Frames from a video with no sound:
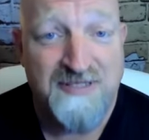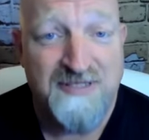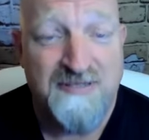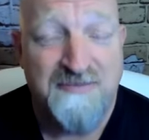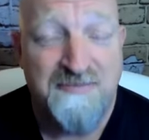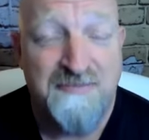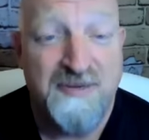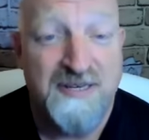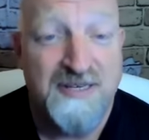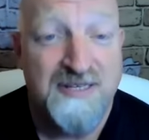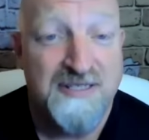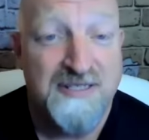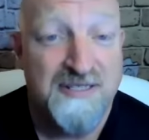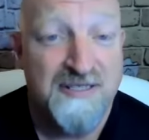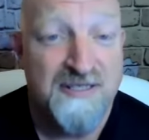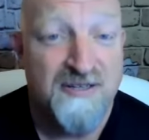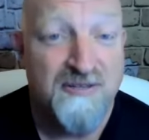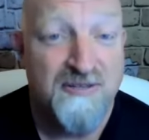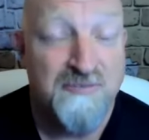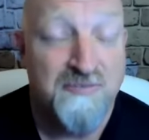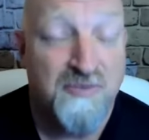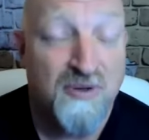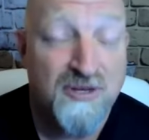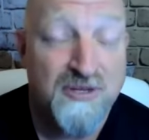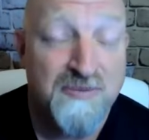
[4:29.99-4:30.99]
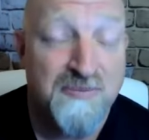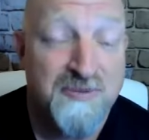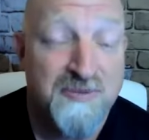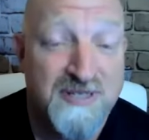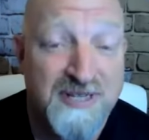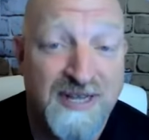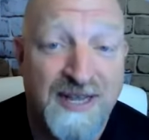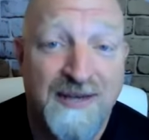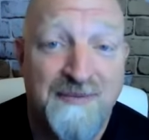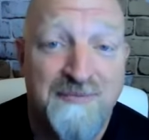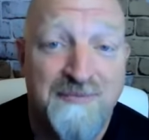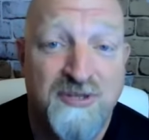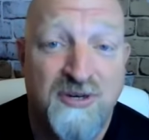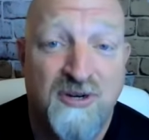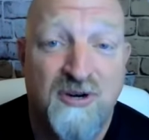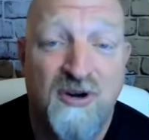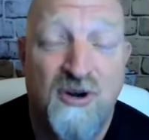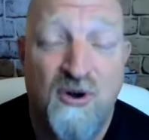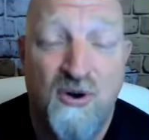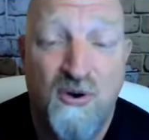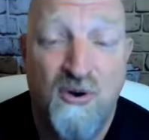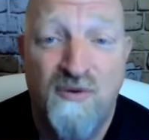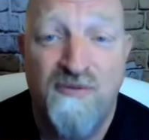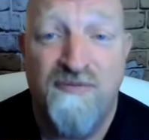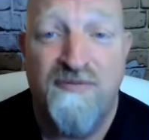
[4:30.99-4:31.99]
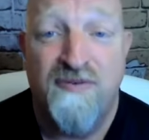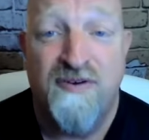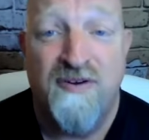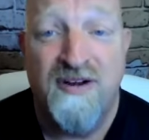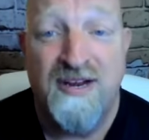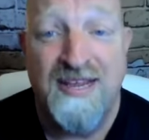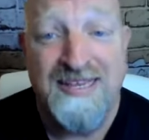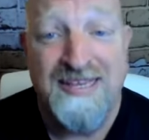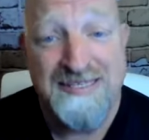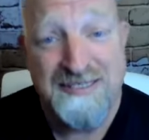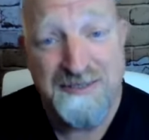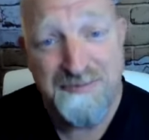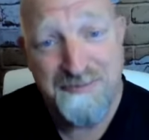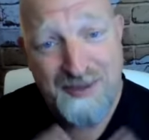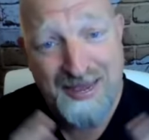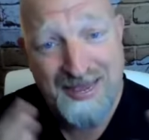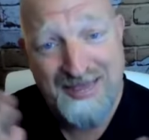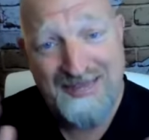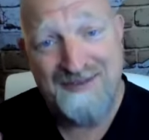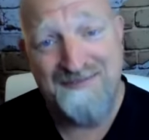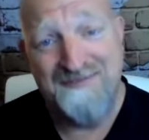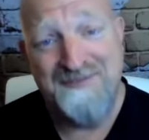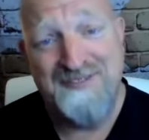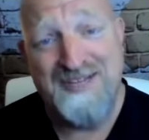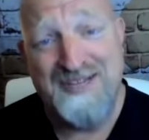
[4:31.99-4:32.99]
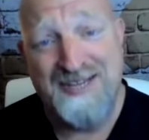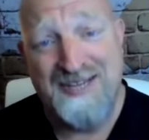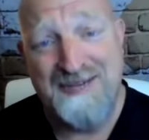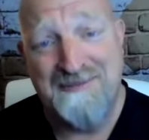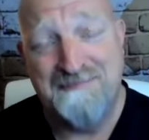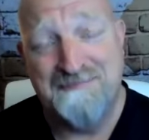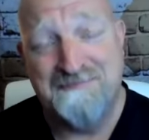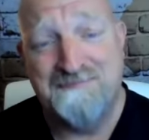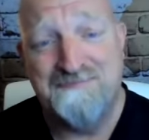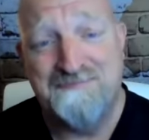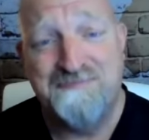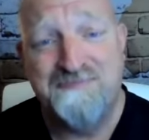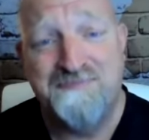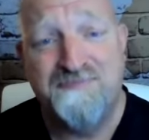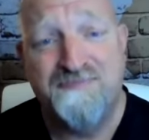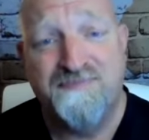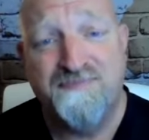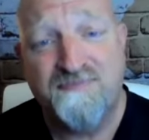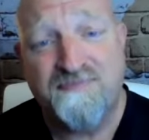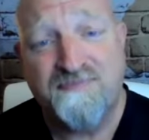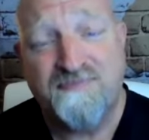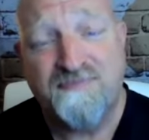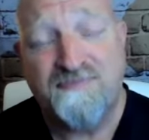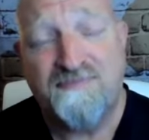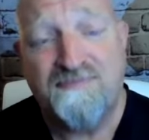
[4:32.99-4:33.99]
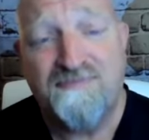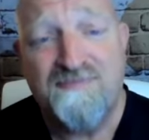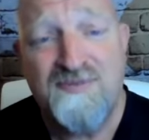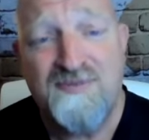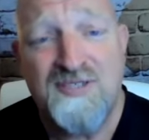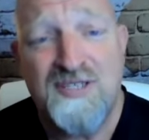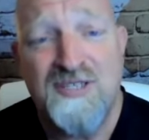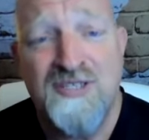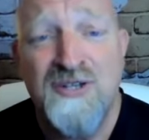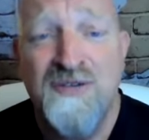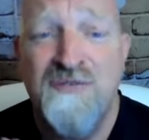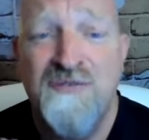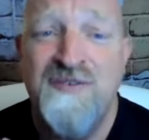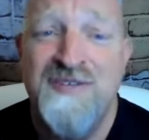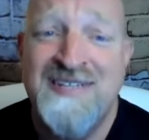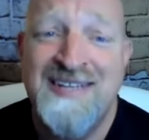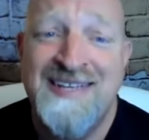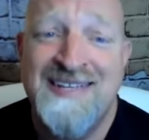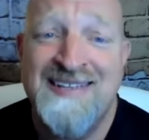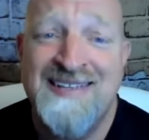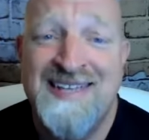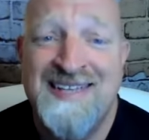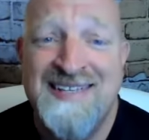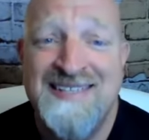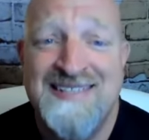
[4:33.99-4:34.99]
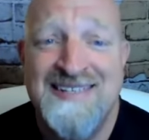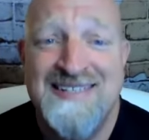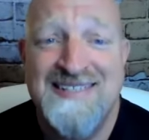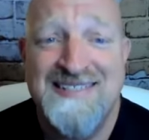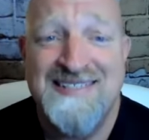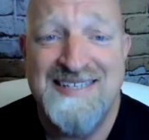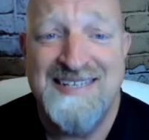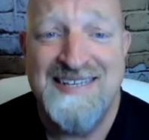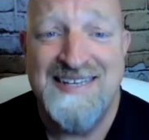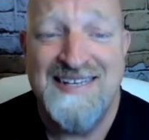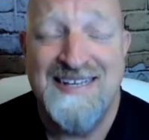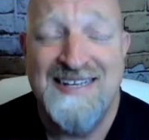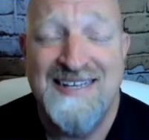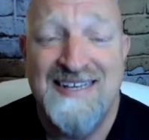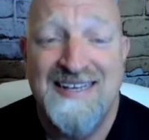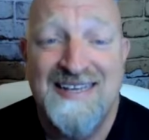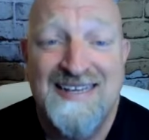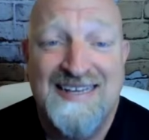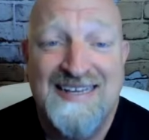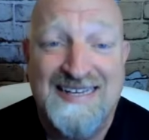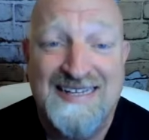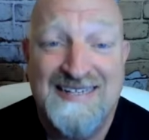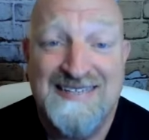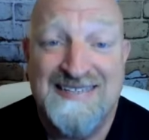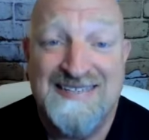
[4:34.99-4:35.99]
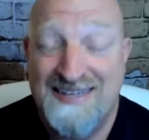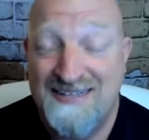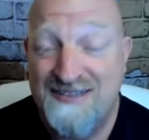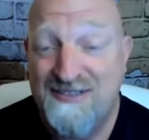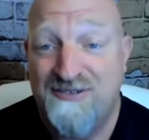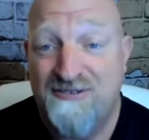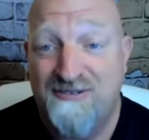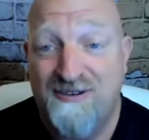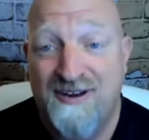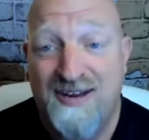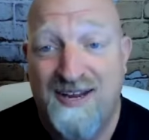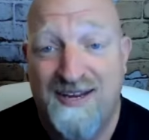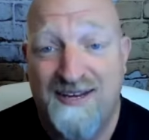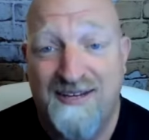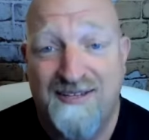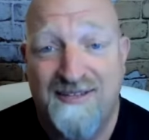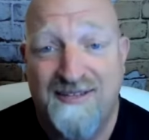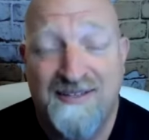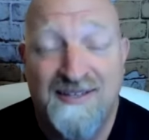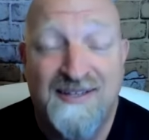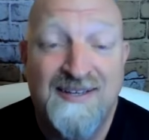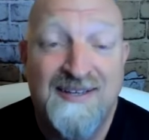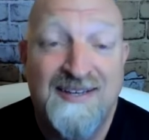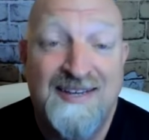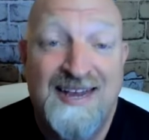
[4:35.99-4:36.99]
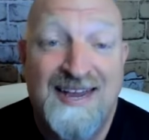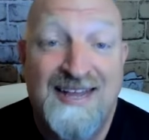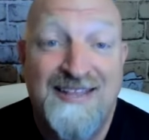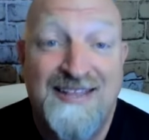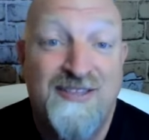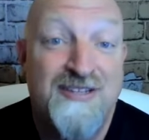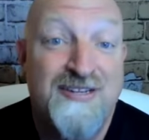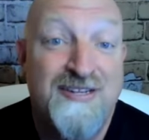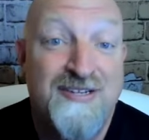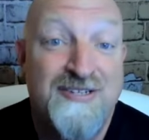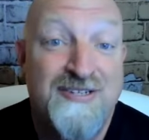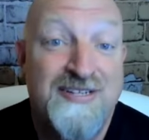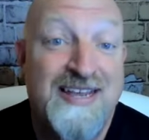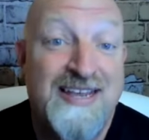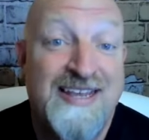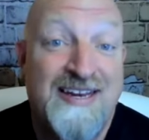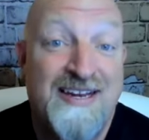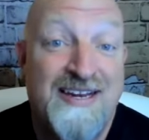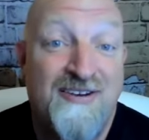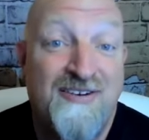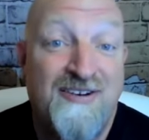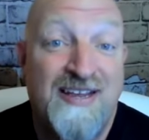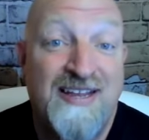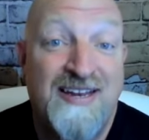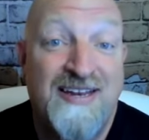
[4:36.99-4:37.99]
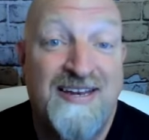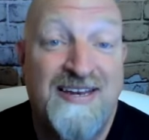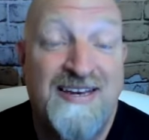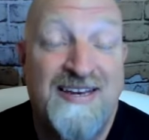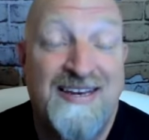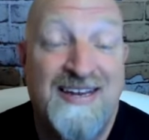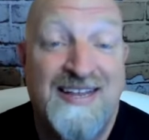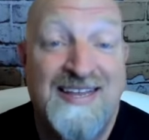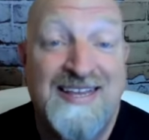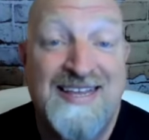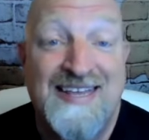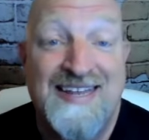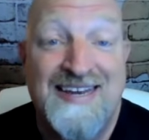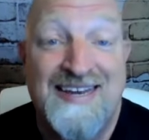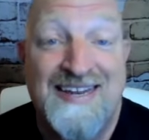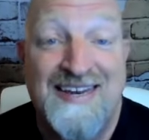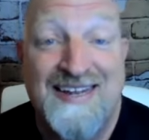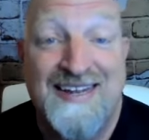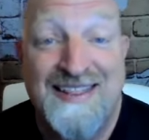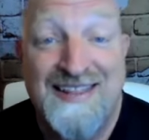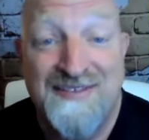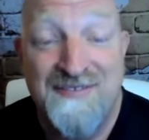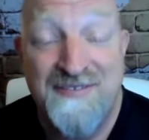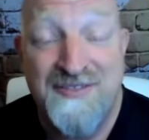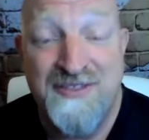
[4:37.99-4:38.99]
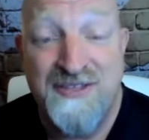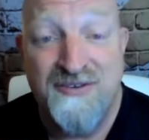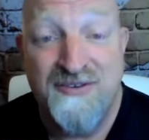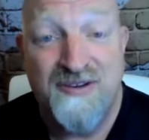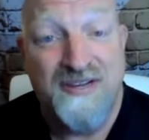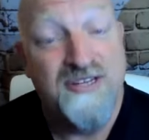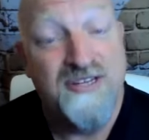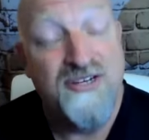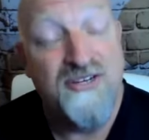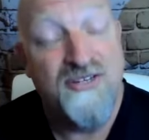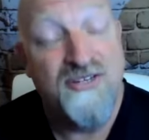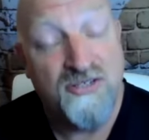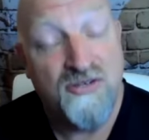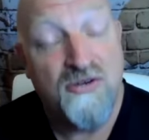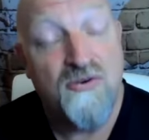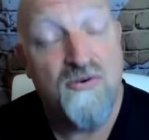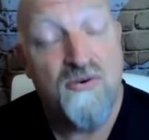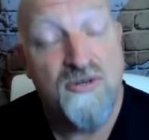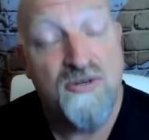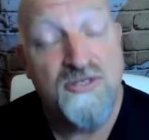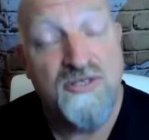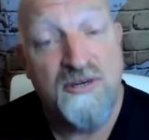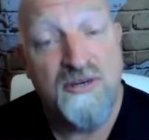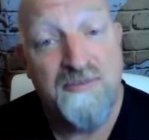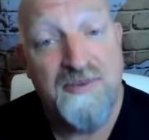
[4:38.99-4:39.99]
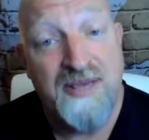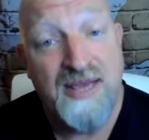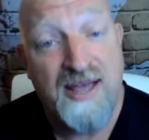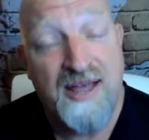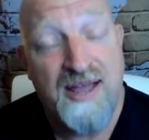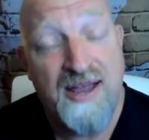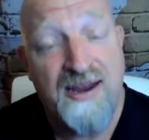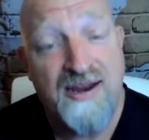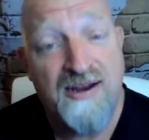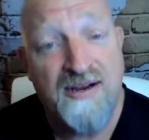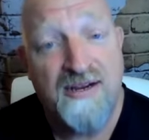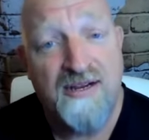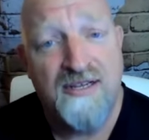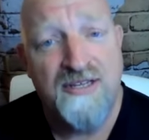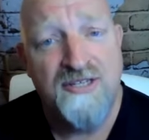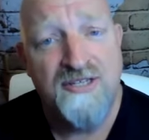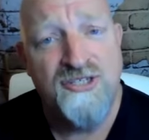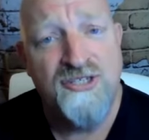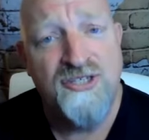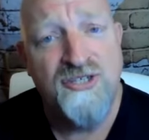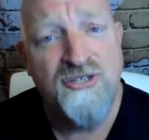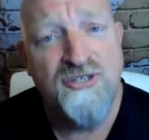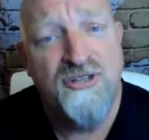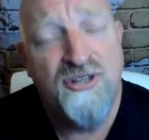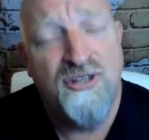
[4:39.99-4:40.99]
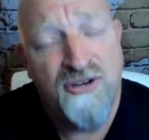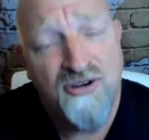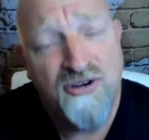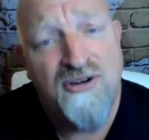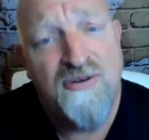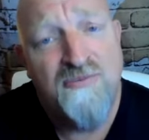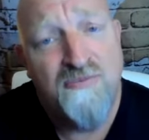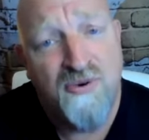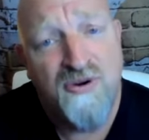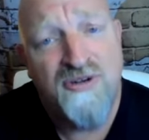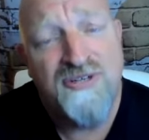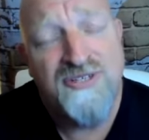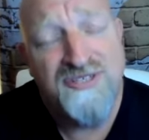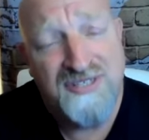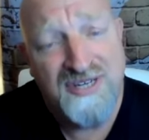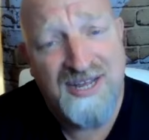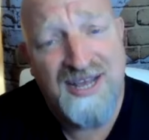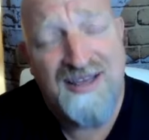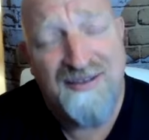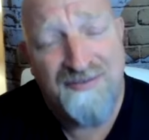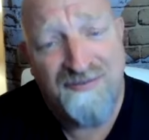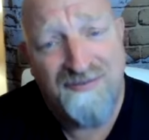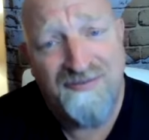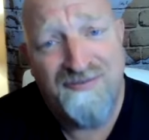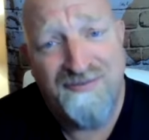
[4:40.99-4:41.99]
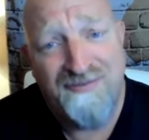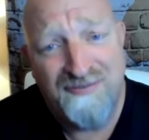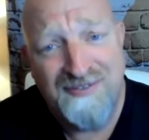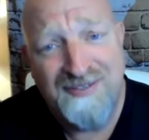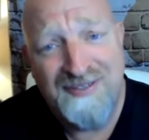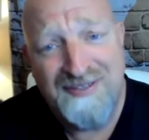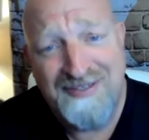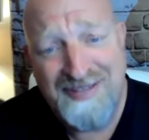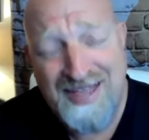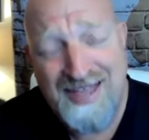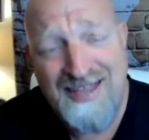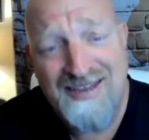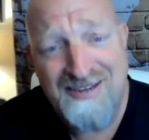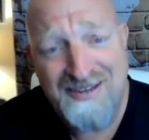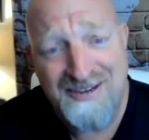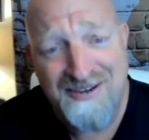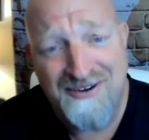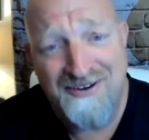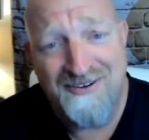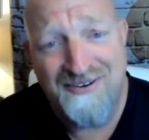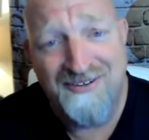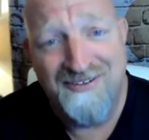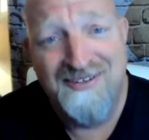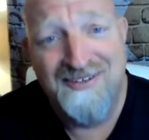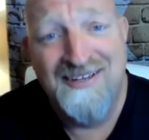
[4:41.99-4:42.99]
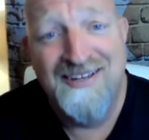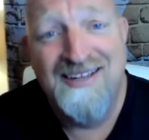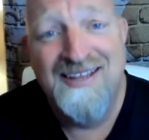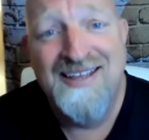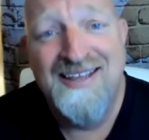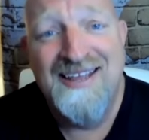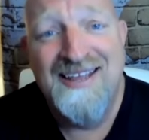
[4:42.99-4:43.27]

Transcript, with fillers: It's because those multiple times are over a span of time. So if you take the SAT in 10th grade and then you take it again, again in 11th grade, your score is going to be higher because you learned more stuff in that year.